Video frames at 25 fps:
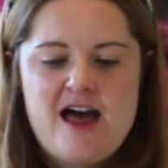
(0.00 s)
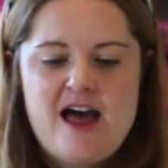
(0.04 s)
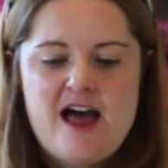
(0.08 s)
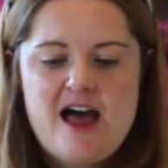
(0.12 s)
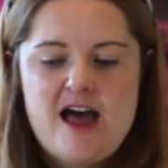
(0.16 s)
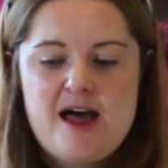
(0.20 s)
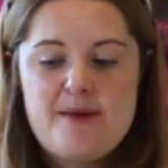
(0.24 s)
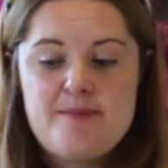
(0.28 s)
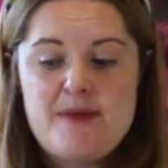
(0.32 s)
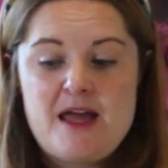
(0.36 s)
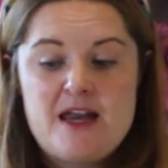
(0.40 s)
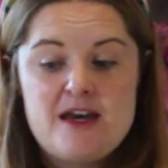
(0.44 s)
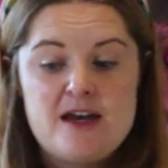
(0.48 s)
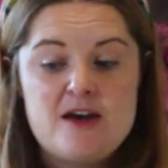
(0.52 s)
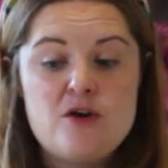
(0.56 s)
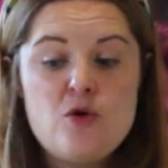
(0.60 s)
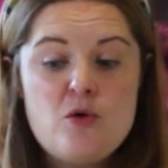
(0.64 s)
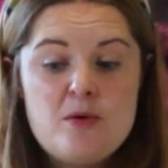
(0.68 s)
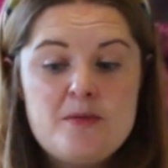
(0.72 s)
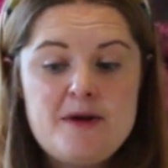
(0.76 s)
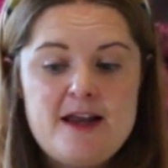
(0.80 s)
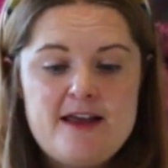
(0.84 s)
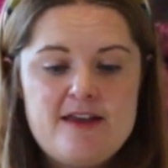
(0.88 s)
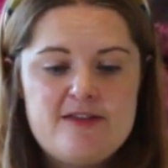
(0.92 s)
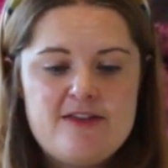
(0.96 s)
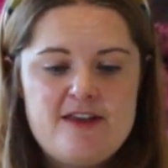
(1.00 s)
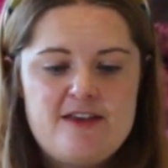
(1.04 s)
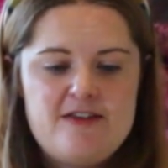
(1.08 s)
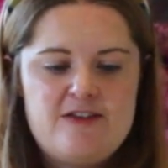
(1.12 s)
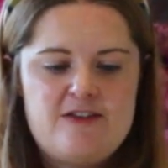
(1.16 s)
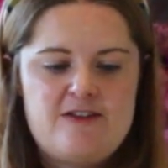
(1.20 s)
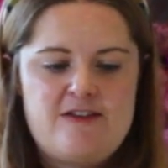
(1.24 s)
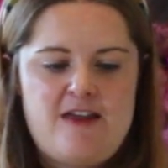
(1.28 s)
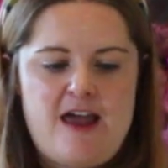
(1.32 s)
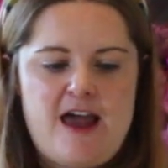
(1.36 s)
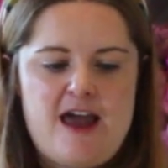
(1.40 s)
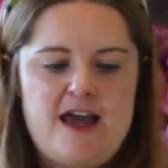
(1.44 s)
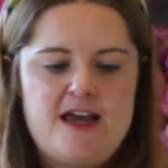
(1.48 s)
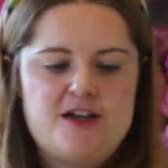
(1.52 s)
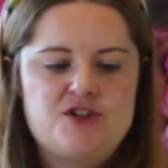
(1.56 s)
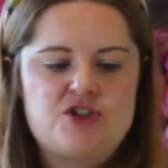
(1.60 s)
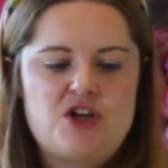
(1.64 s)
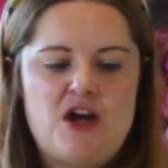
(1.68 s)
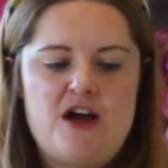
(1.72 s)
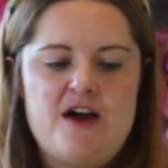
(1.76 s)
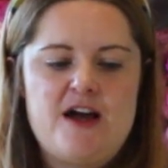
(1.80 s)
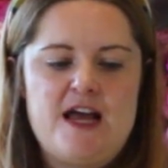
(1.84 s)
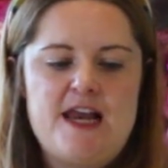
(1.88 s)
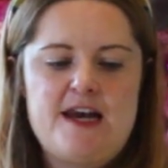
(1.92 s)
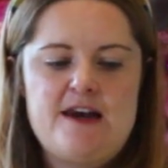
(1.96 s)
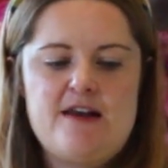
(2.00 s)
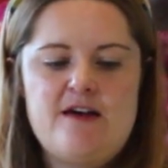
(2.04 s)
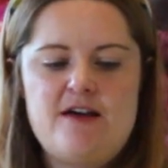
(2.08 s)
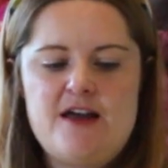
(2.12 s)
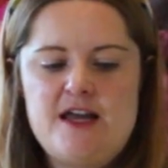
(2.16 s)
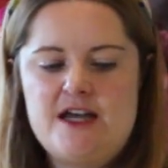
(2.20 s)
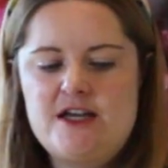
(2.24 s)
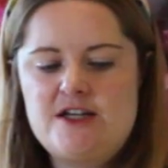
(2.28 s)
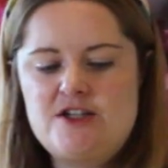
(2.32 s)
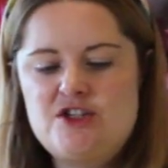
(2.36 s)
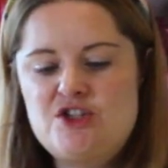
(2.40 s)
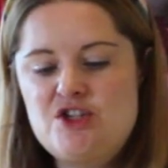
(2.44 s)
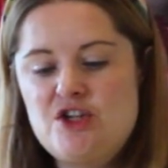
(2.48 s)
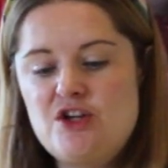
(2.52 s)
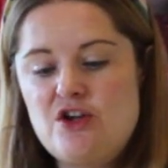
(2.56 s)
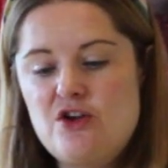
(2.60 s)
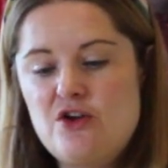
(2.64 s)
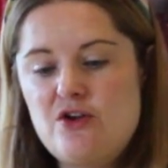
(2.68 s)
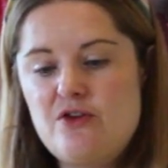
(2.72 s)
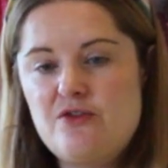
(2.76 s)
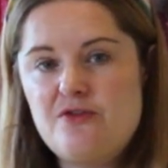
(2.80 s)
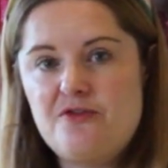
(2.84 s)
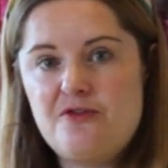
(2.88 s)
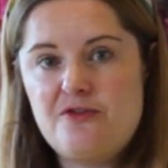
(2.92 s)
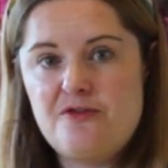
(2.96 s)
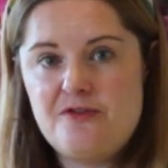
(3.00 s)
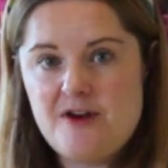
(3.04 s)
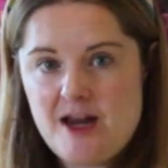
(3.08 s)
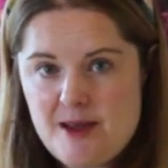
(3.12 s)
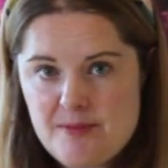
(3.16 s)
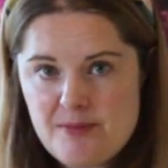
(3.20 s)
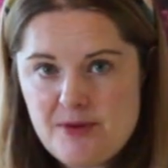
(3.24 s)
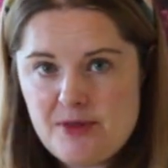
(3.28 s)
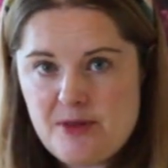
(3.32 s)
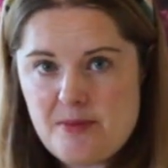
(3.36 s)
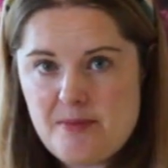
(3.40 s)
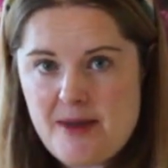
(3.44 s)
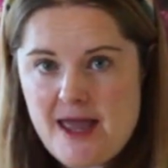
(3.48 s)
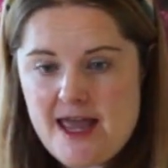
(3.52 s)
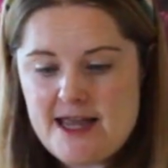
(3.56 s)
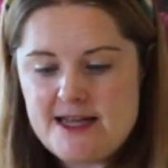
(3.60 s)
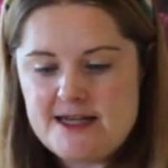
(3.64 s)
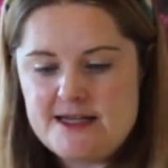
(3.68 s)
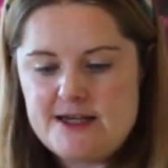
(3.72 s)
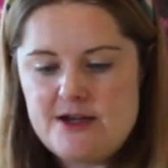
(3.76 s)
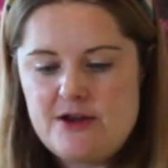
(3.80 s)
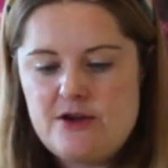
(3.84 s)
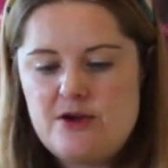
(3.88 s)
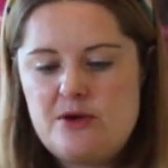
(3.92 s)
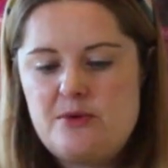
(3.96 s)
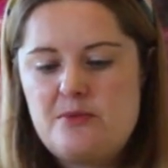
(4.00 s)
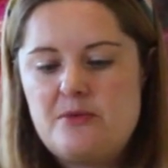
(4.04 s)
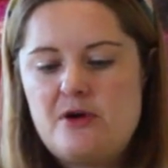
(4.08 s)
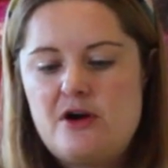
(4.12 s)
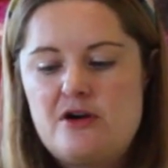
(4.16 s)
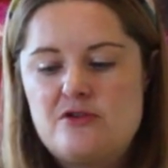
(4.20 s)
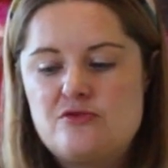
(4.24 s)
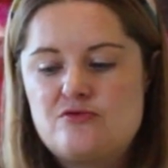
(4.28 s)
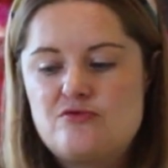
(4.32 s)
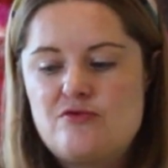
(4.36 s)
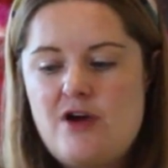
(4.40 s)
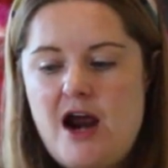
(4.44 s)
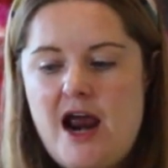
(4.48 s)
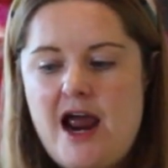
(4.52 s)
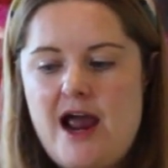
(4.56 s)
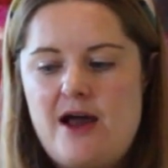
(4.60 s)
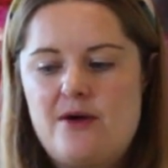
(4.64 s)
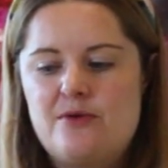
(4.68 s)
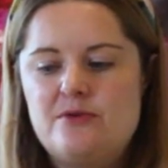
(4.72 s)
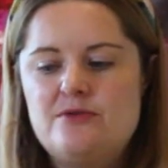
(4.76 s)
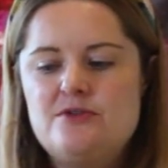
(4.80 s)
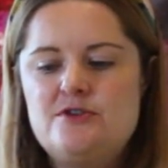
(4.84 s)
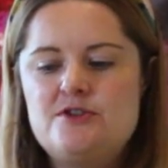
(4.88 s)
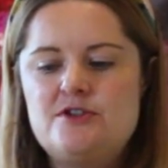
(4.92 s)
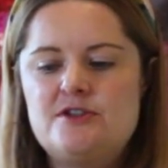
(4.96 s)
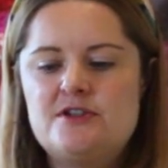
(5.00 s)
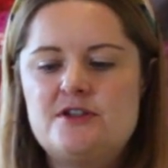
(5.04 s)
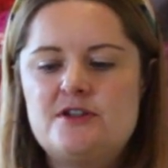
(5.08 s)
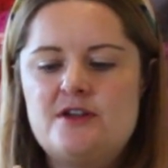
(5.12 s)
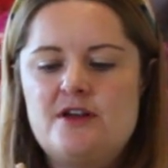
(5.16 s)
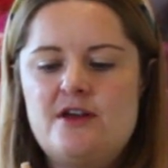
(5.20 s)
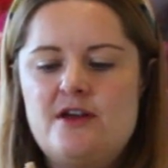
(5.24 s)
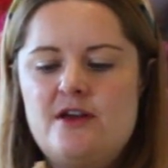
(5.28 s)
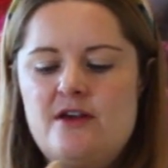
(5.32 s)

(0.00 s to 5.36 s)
And normally at this stage, I like to flip the peg loom around.